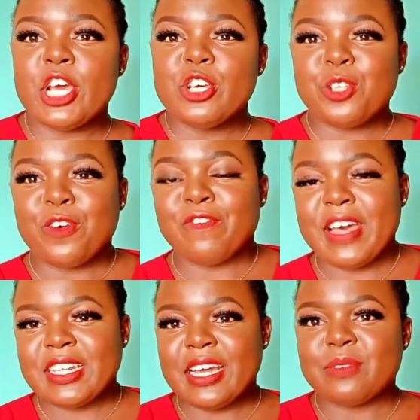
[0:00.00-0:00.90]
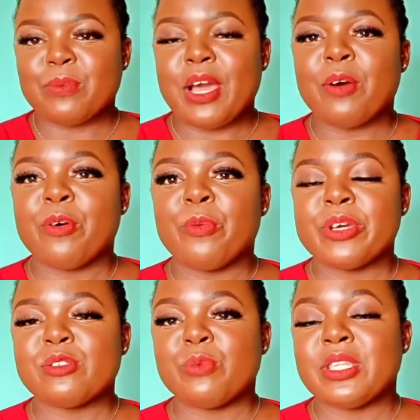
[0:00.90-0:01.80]
So you find that we are
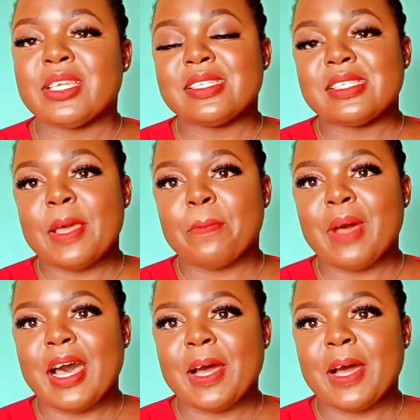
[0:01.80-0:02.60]
always doing the same